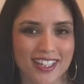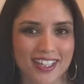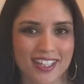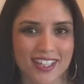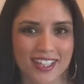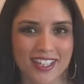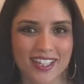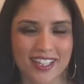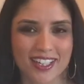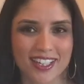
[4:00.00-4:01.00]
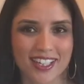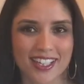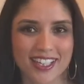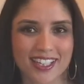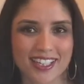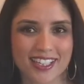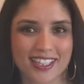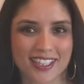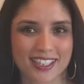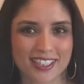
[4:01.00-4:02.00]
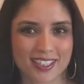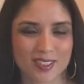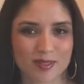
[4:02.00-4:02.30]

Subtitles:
Nobody speaks.